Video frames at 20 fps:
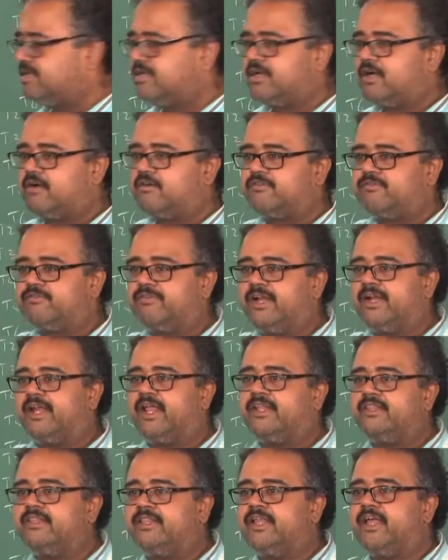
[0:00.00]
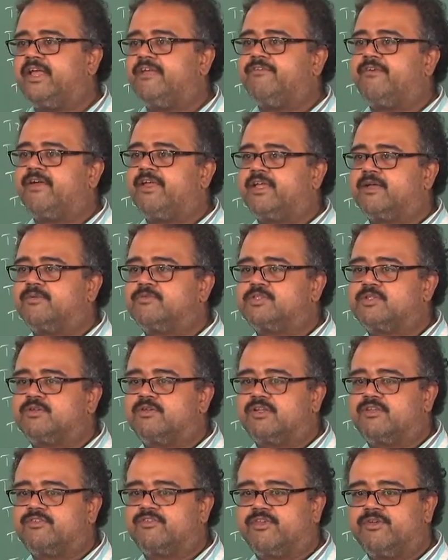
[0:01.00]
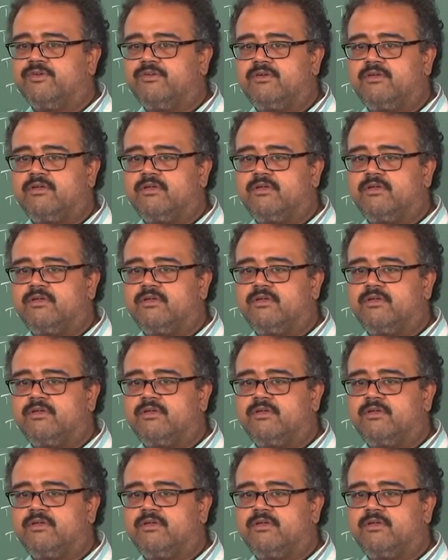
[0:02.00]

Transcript: Our friend I3, I5 comes to our rescue,